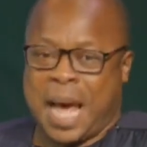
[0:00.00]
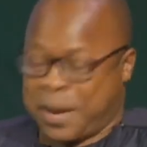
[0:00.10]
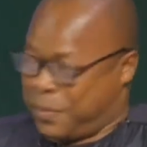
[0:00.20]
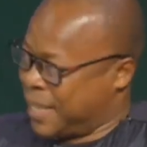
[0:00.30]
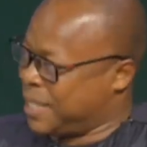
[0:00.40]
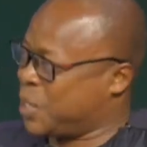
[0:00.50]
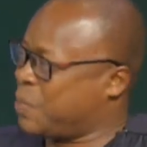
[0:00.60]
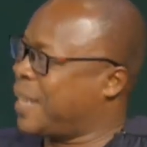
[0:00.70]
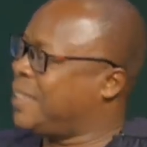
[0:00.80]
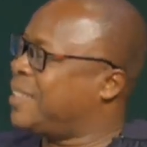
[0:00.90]

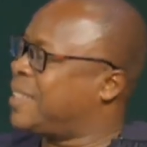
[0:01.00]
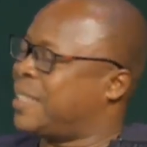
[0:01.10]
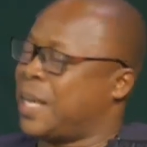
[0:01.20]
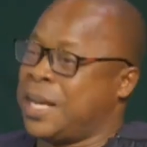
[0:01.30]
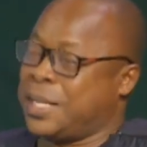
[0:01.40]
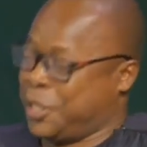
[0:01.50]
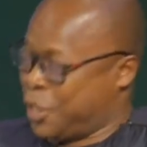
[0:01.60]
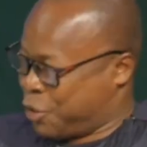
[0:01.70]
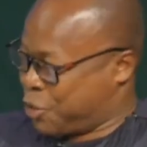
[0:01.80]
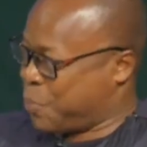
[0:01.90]
advertisement,
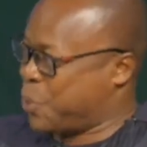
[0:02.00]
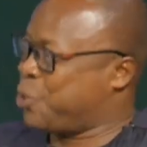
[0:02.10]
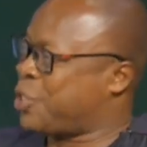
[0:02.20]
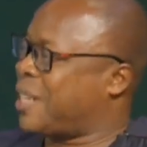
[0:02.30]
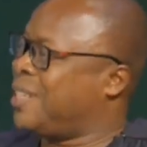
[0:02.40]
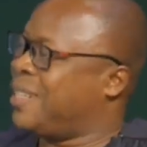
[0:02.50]
distribution,